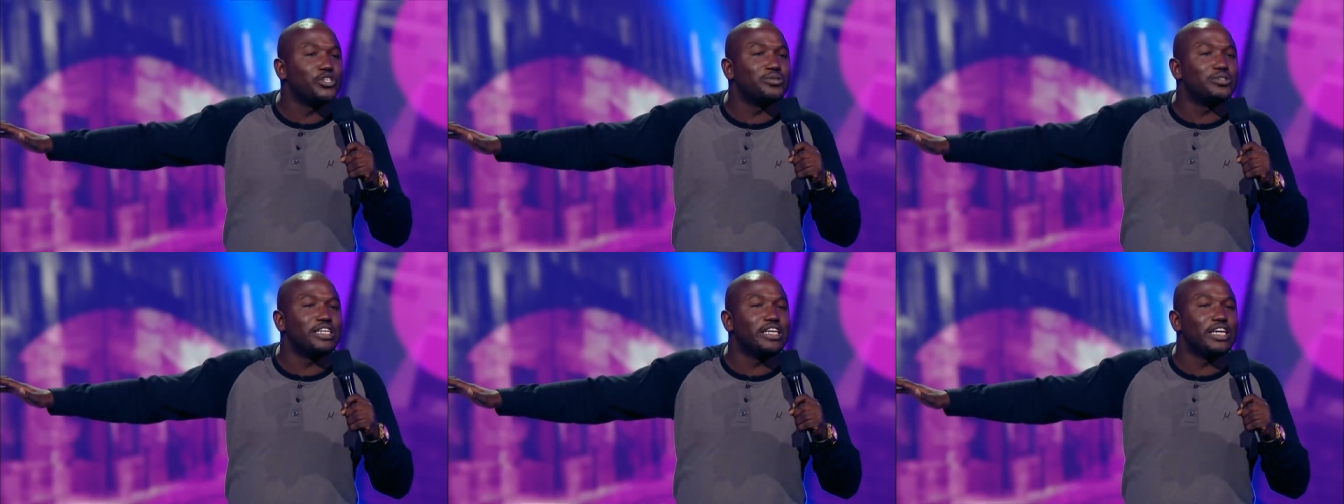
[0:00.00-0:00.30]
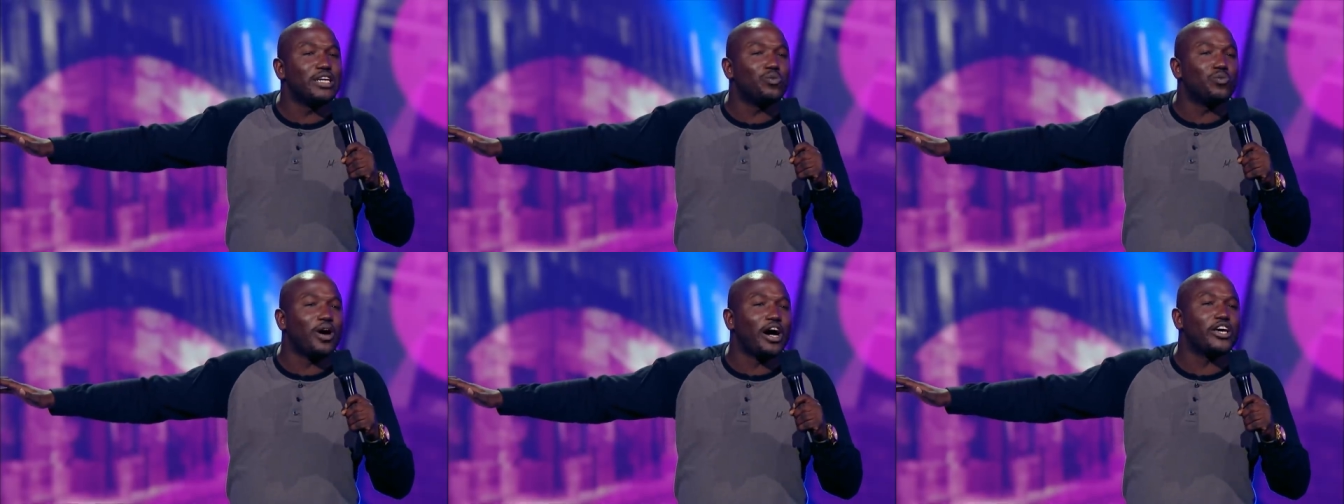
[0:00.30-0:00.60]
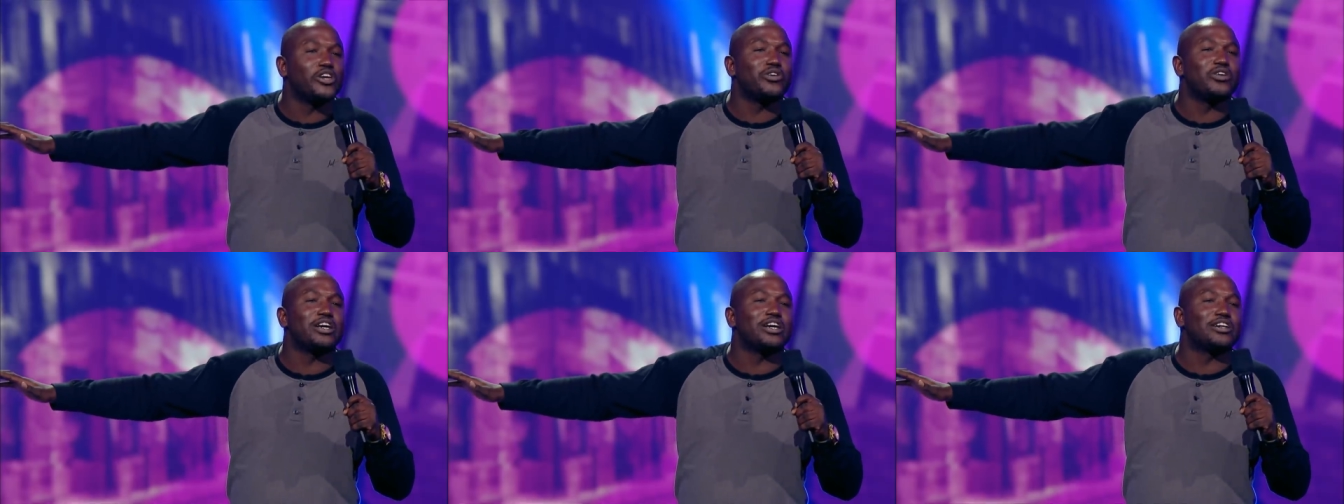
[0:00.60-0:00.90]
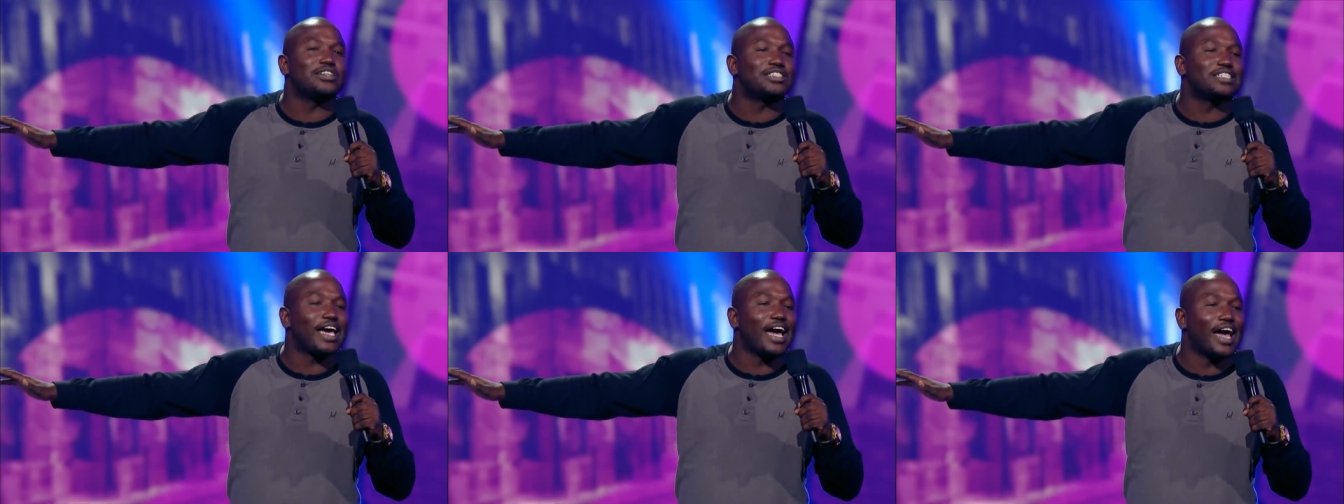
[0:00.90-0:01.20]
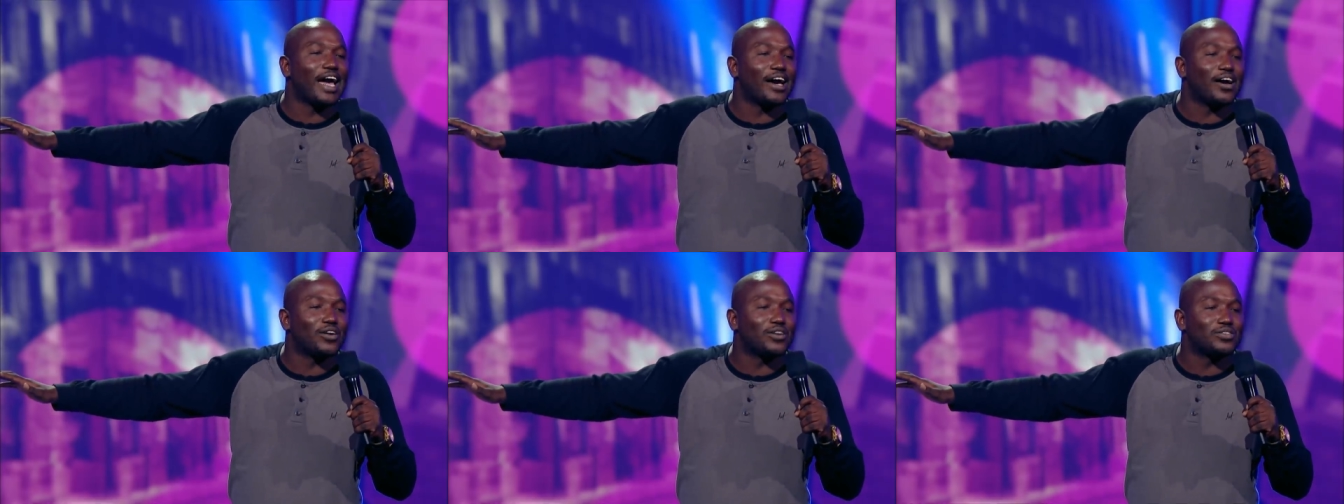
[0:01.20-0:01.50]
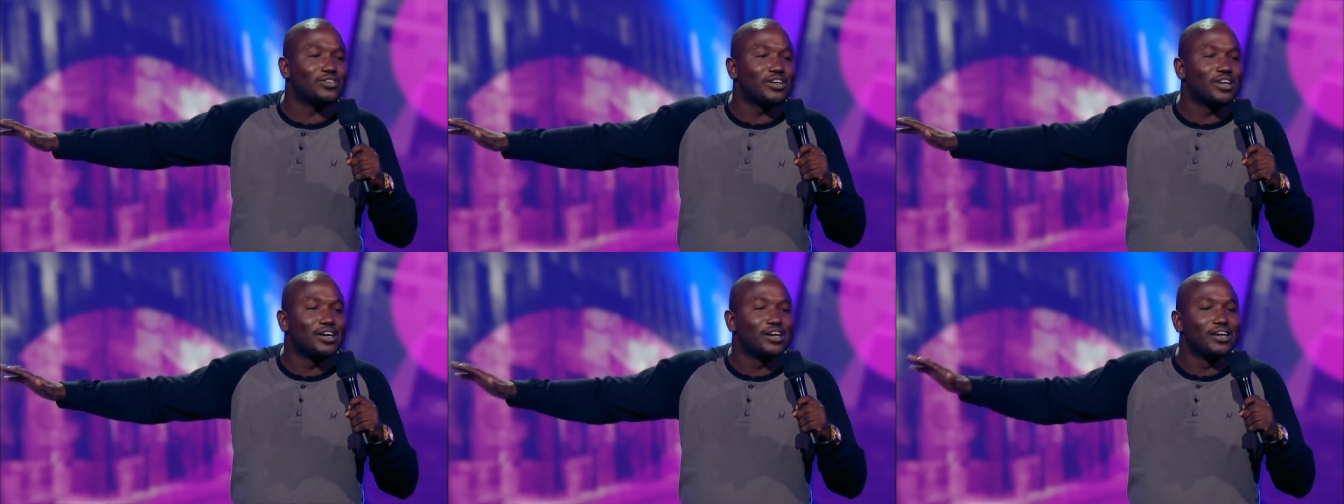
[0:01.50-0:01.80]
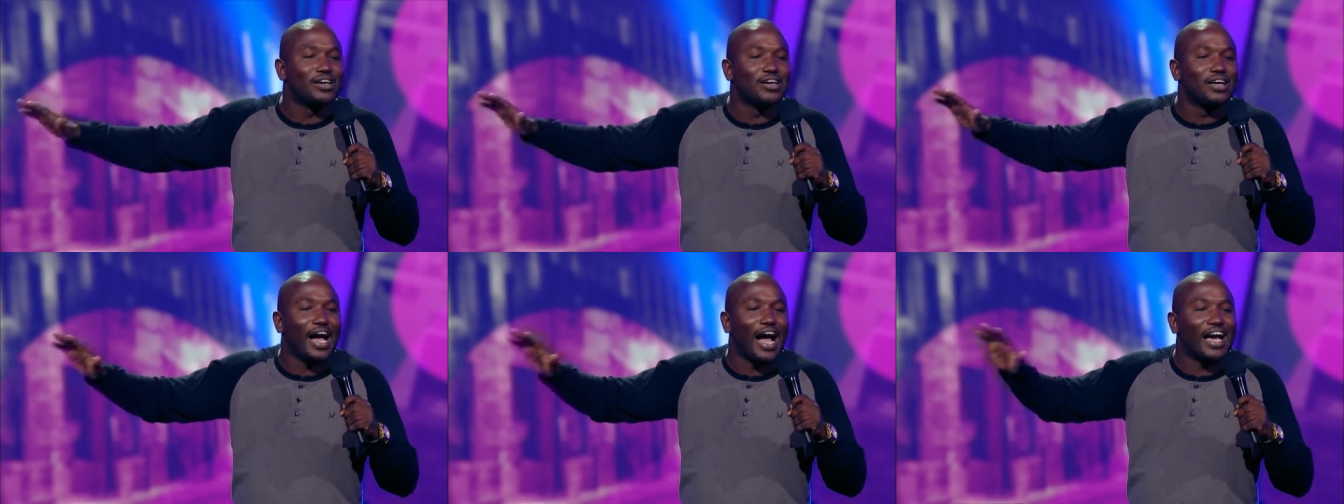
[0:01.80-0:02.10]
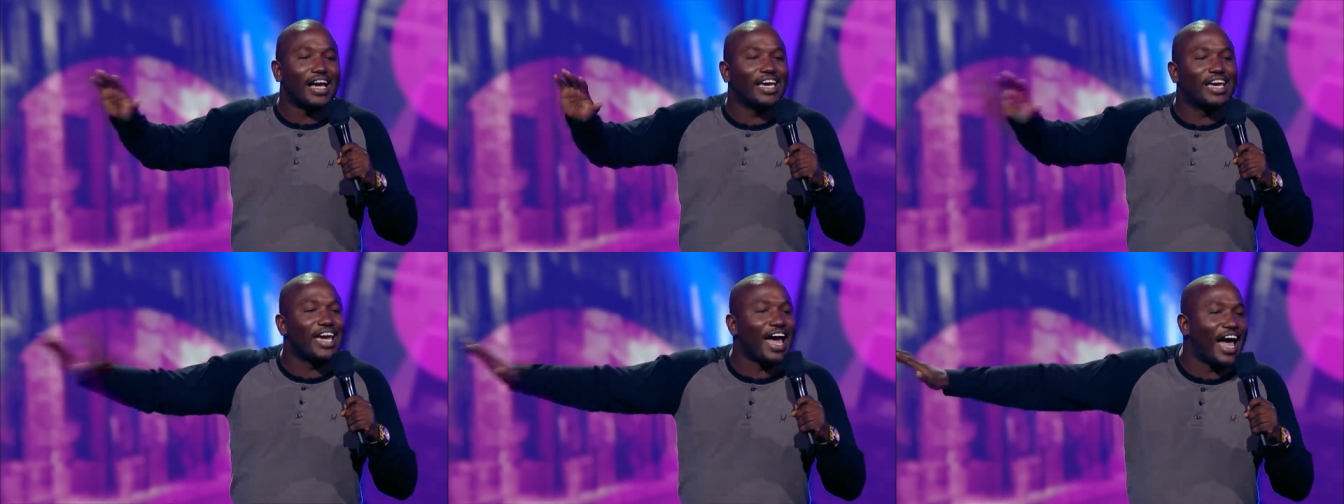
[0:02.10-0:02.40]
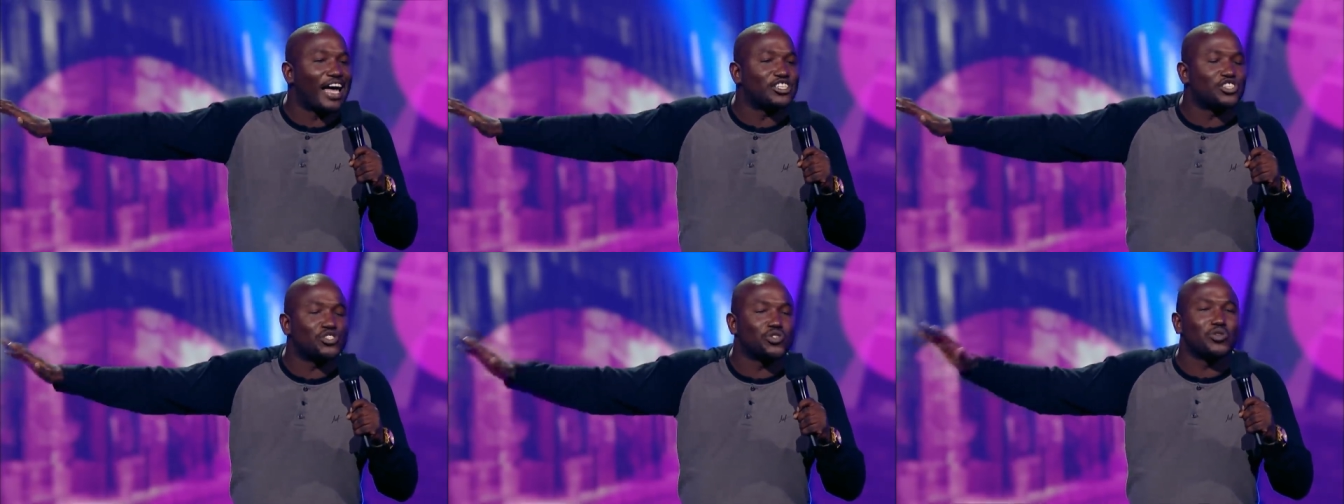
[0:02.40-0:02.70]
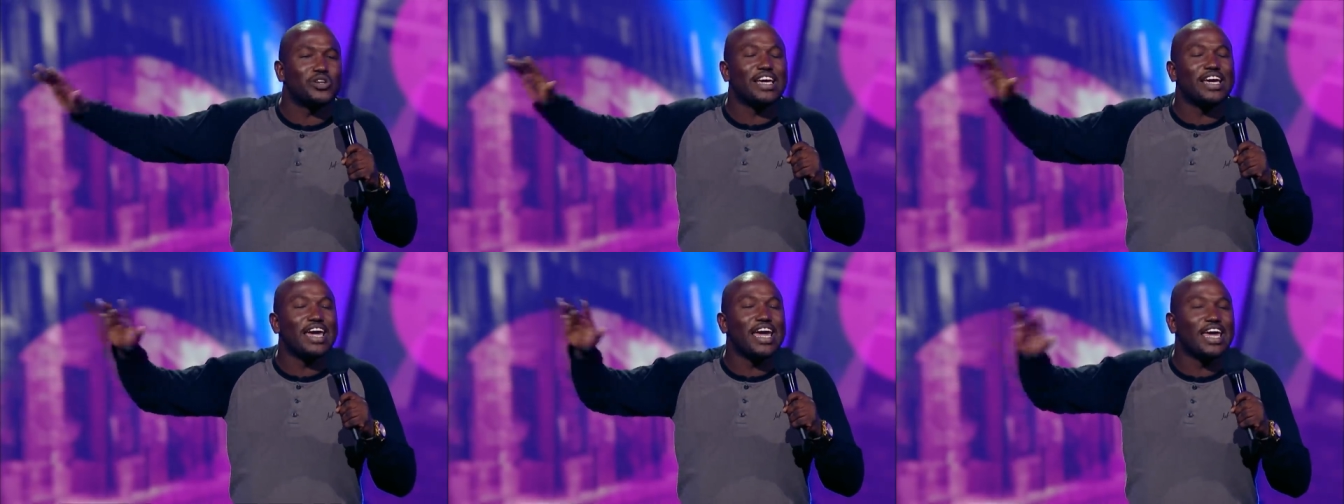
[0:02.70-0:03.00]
you need while you're here in town, I got you.